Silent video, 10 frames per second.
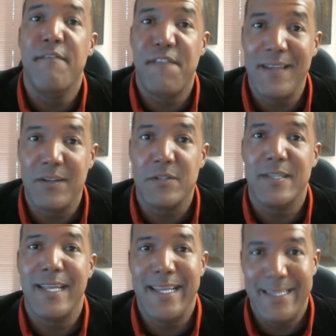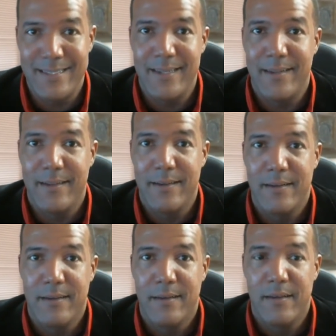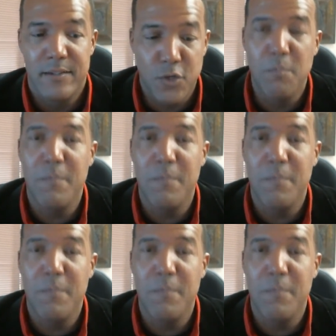feels easy. To